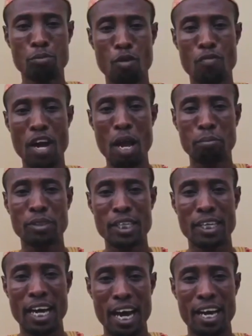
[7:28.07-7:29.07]
of
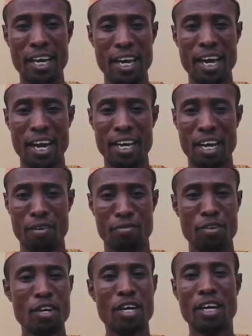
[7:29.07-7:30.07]
MZIAIF,
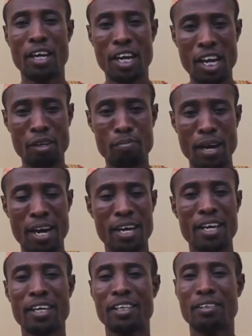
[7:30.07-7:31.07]
led by
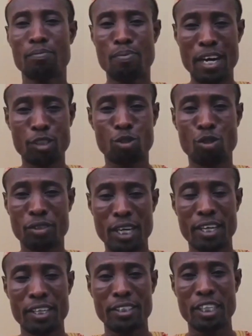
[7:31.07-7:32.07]
Pastor
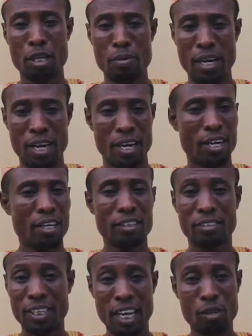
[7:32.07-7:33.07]
Dari Jeremiah.
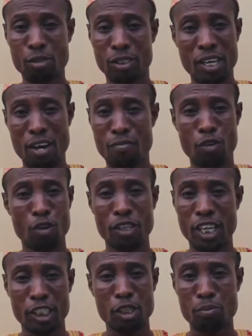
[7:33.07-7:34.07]
Thank you, sir, for your
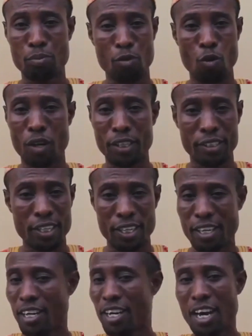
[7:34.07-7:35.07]
leadership quality.
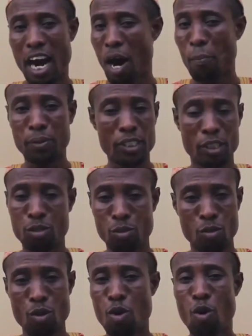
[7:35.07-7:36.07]
I appreciate
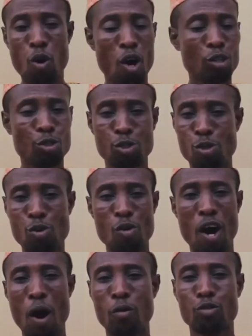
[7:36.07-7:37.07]
you. Also,
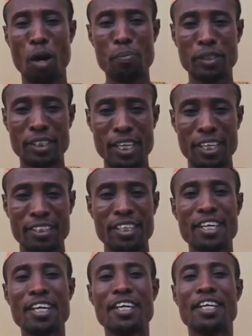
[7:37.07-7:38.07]
I want to appreciate
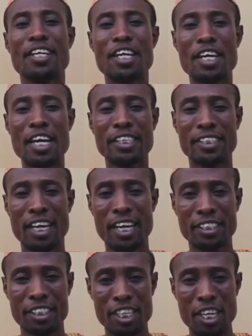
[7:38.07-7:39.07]
the
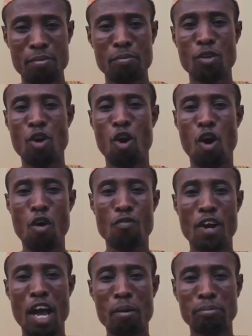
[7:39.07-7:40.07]
entire team of
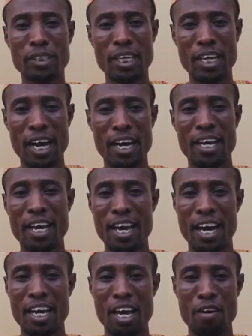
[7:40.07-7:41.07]

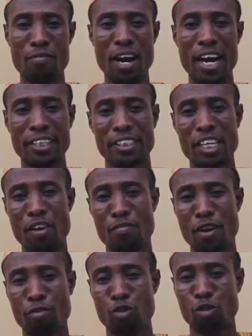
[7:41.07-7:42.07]
MZIAIF
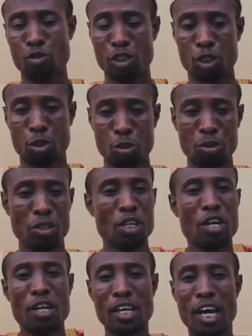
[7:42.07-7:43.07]
ICFF 2022,
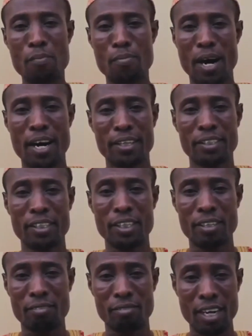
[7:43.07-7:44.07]
led by
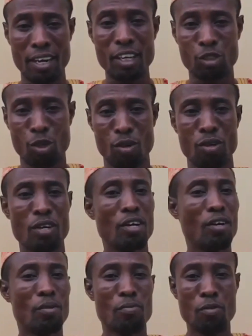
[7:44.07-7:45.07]
the director,
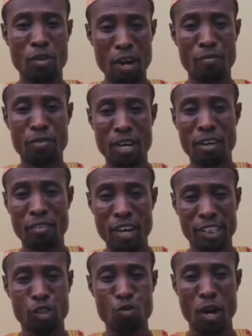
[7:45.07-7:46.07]
Reverend
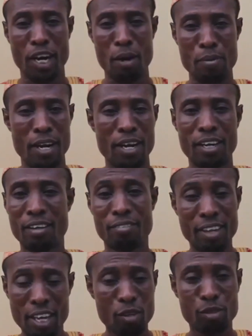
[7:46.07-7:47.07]
Rex Nwakama.
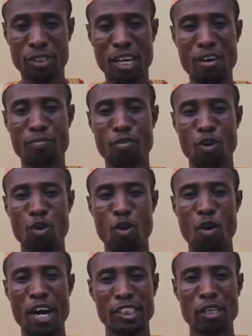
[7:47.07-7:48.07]
Thank you, sir, for
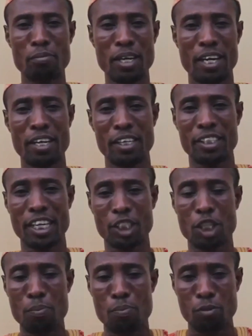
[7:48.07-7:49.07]
your exemplary leadership